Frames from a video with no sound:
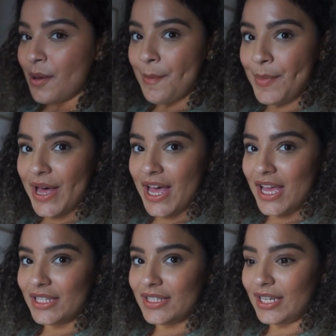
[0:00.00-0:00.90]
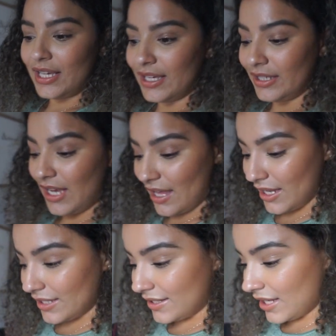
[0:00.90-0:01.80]
But
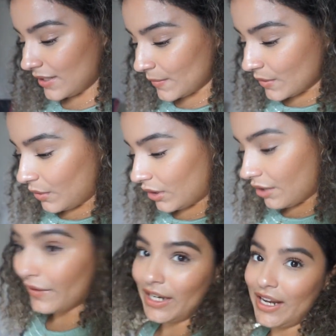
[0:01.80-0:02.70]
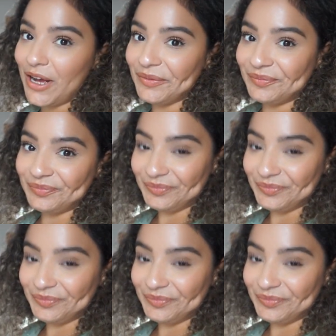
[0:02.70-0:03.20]
yeah, that's what's going on right now.